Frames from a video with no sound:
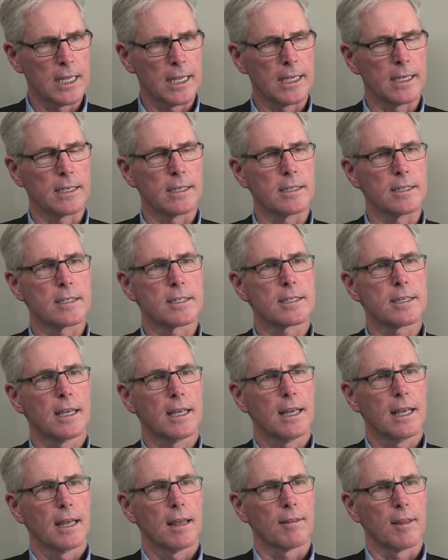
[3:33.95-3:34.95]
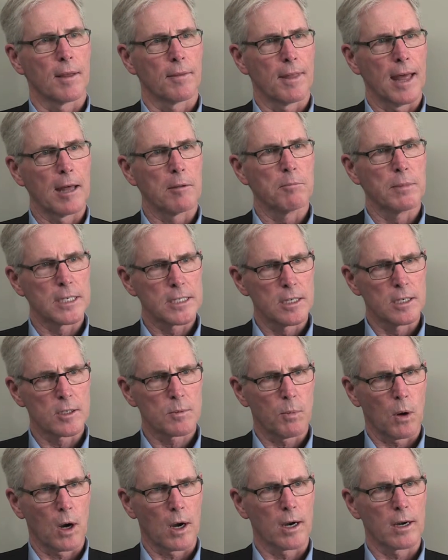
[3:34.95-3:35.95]
is that that business
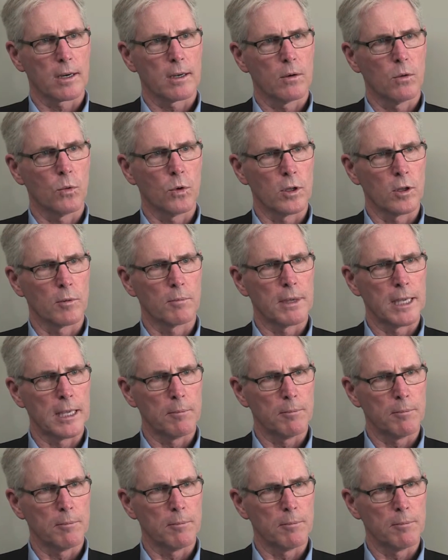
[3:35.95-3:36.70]
park will be